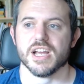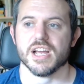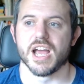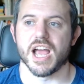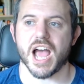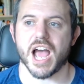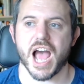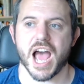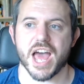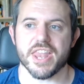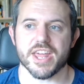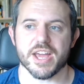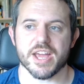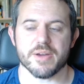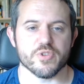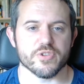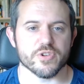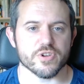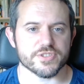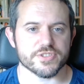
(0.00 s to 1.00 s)
And then
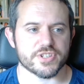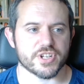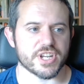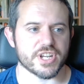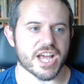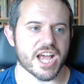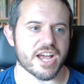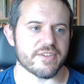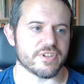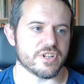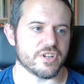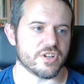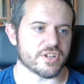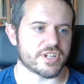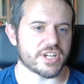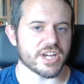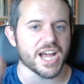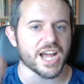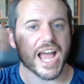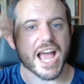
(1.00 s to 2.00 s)
we're also going to have a
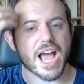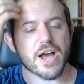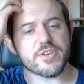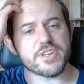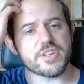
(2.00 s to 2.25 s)
look at how